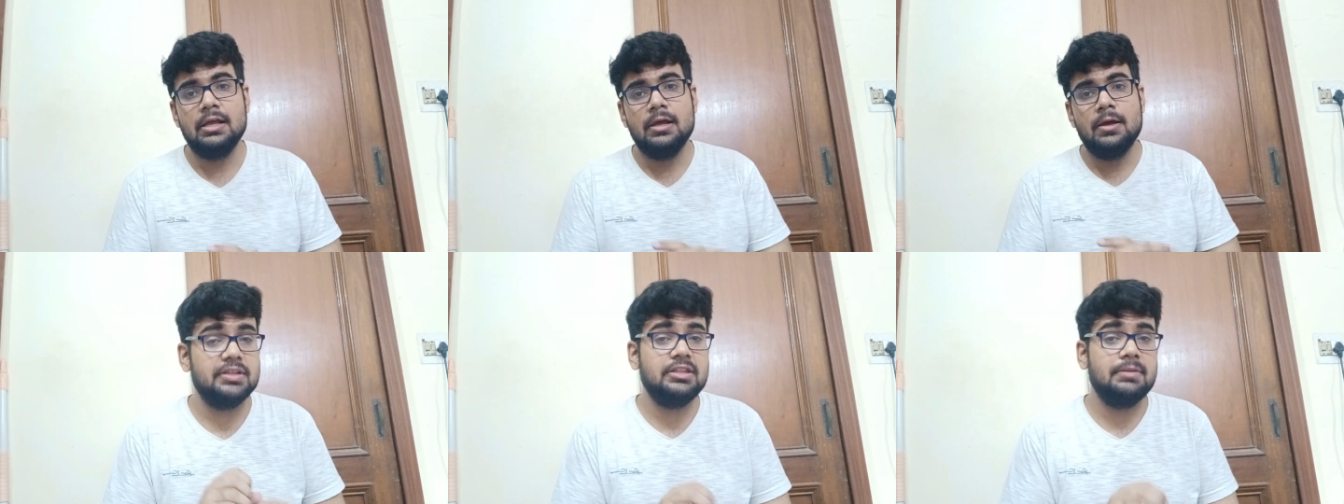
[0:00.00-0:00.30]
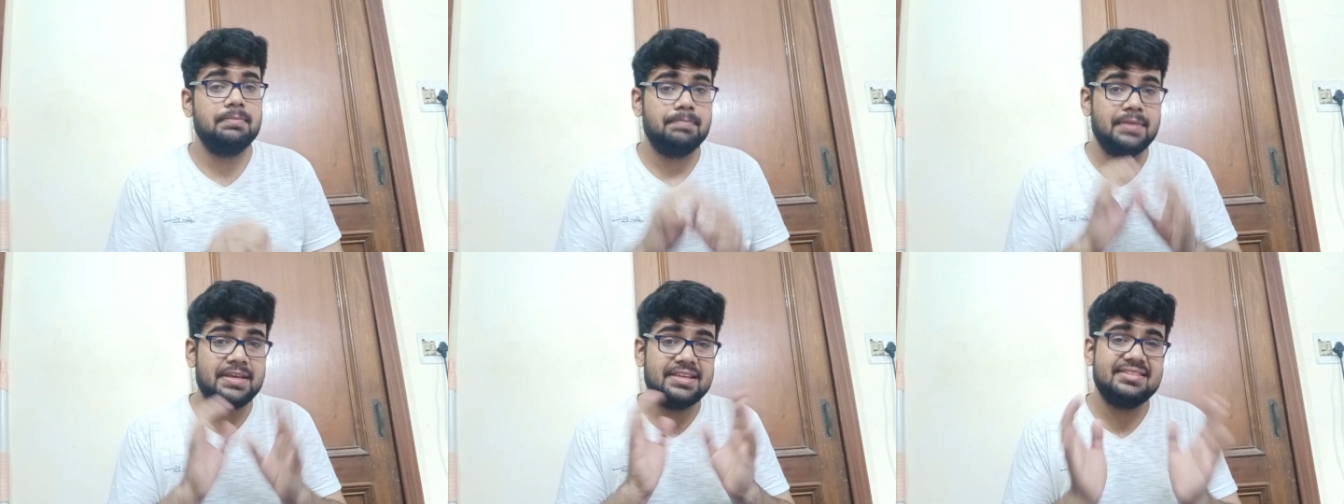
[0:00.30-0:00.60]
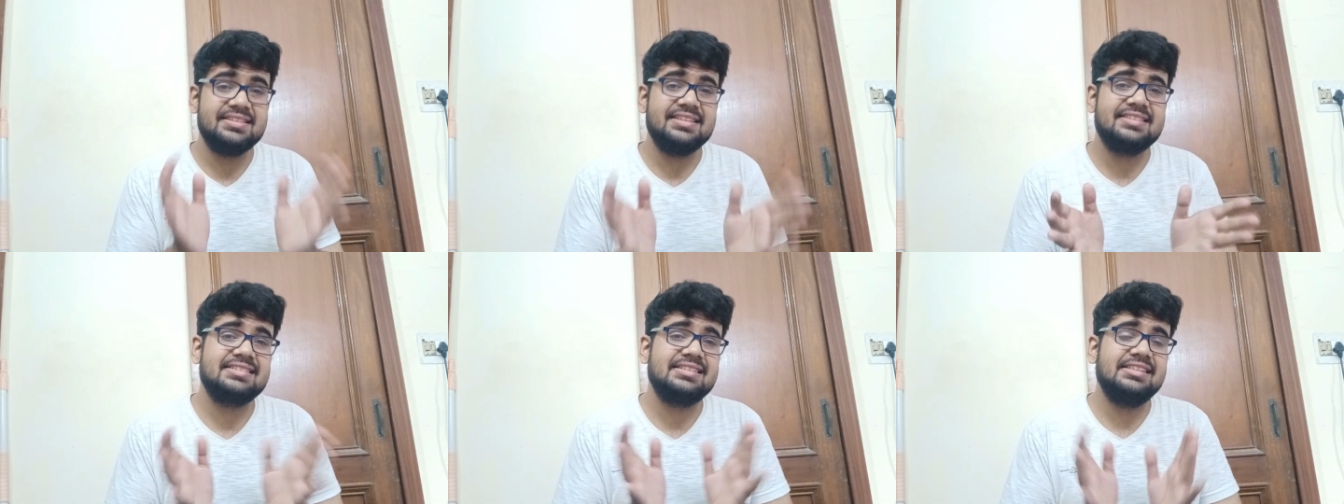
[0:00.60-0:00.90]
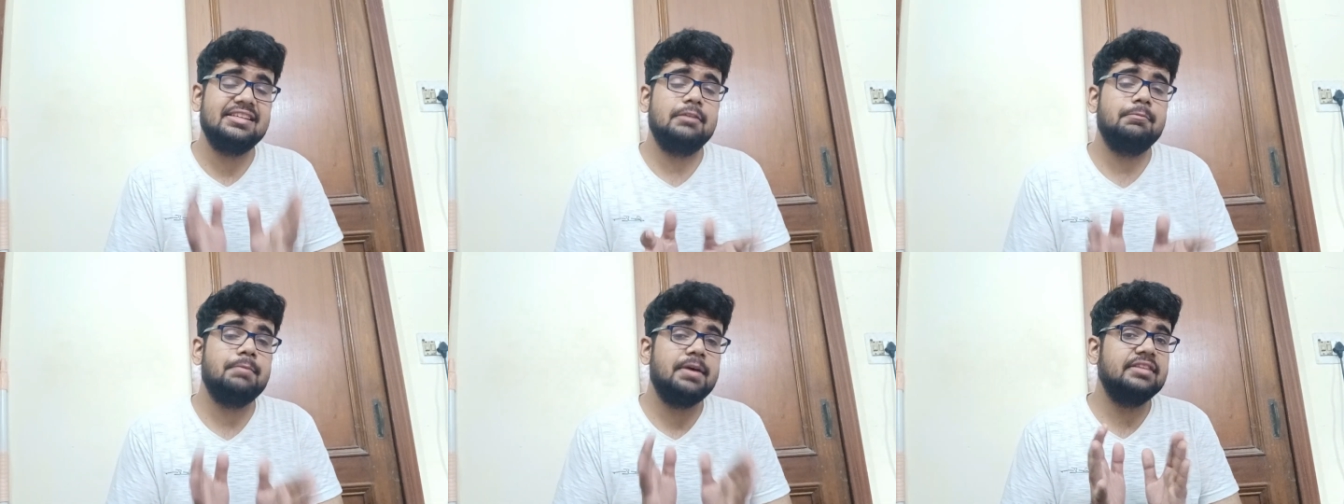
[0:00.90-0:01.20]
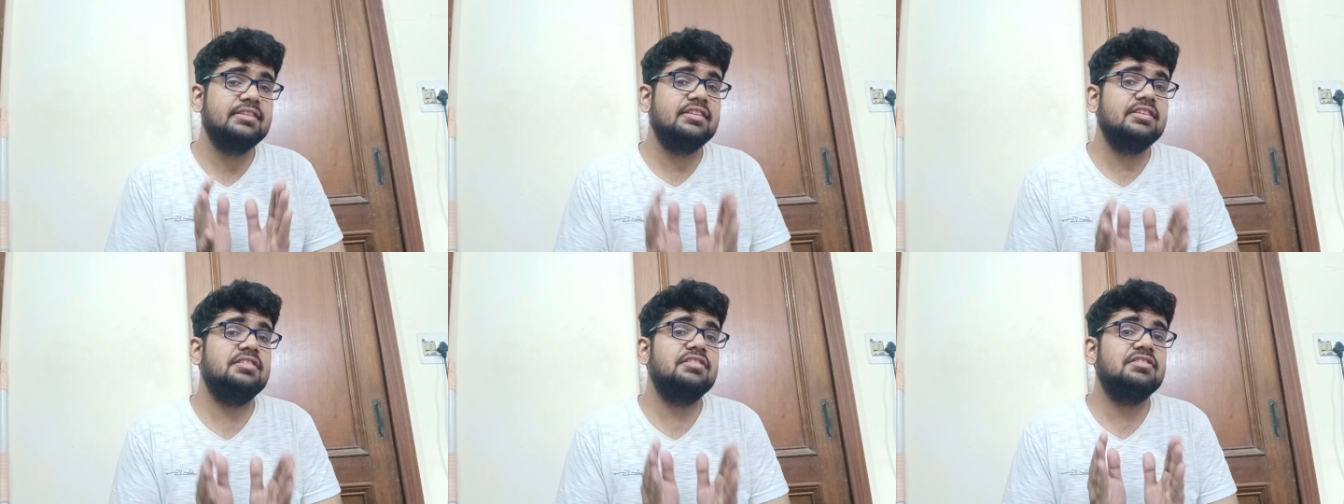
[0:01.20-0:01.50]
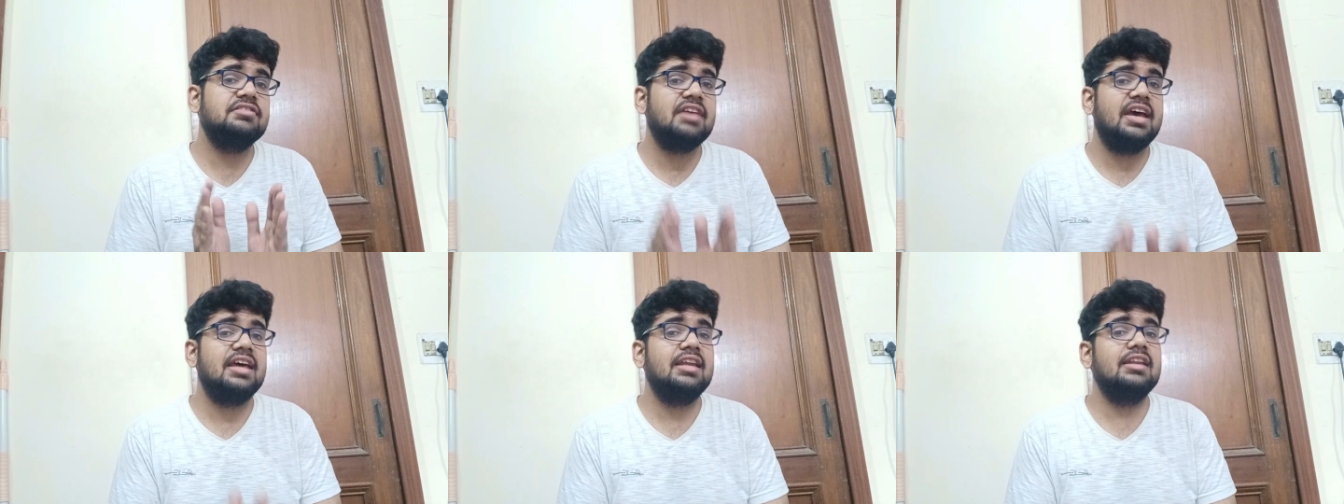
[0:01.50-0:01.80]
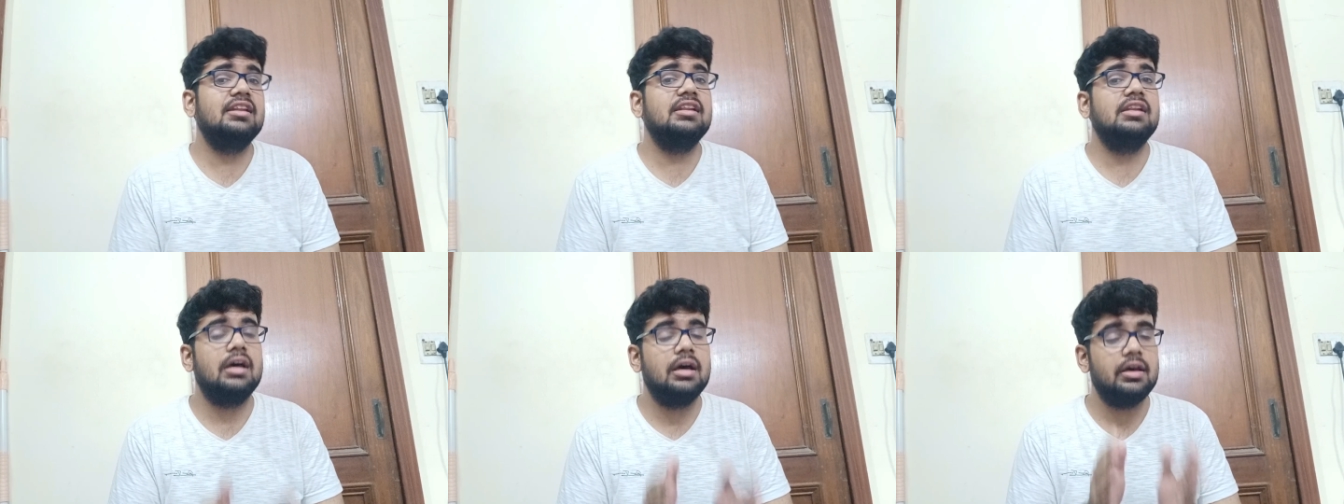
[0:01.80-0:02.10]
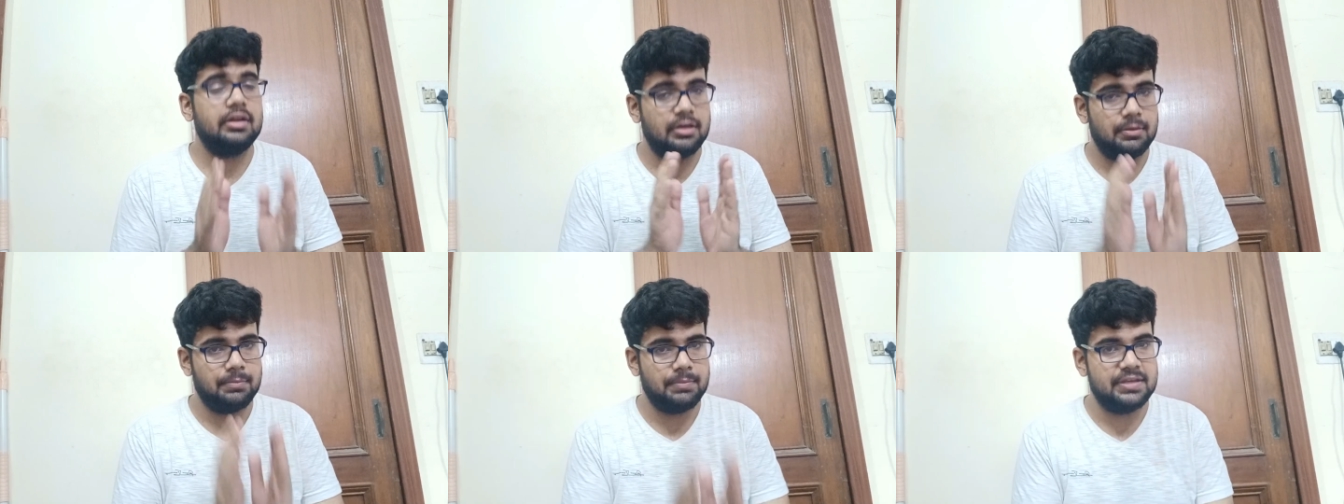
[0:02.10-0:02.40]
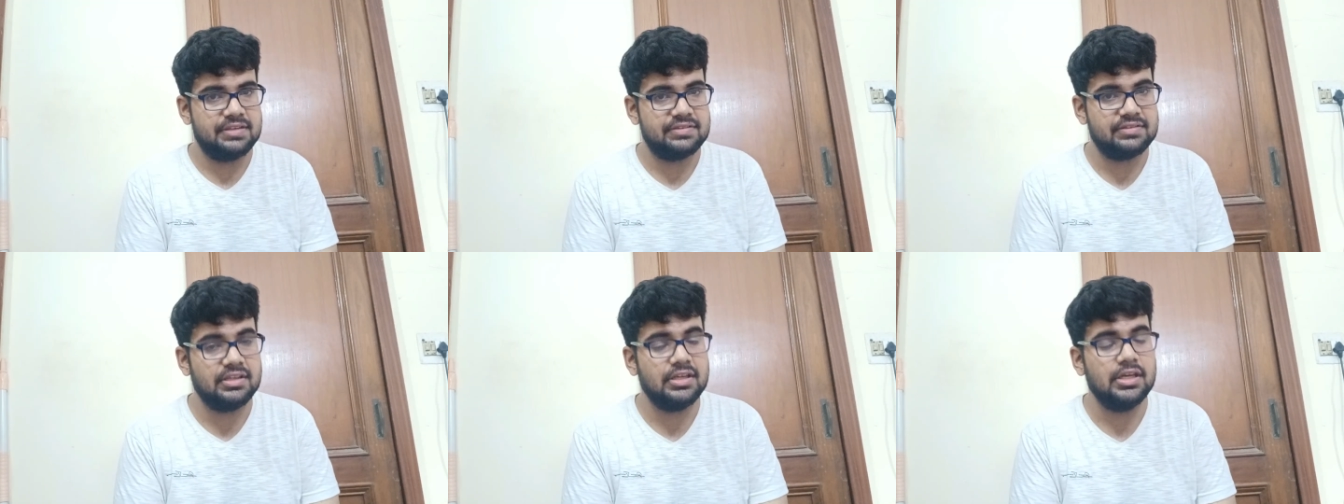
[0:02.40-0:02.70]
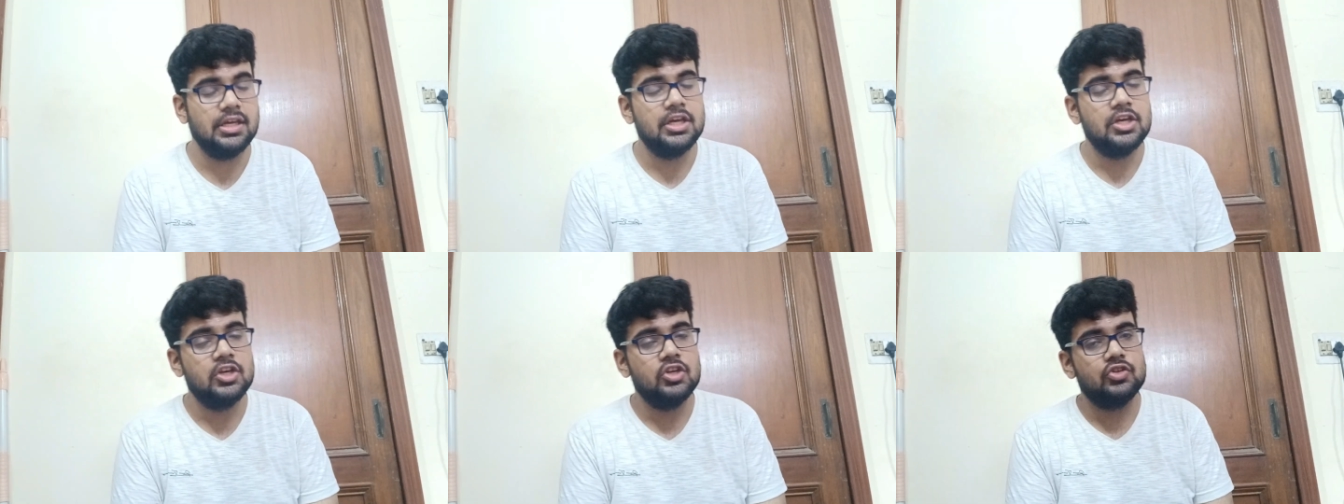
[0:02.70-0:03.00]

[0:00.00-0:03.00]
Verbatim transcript: but the basics cleared by this channel are amazing.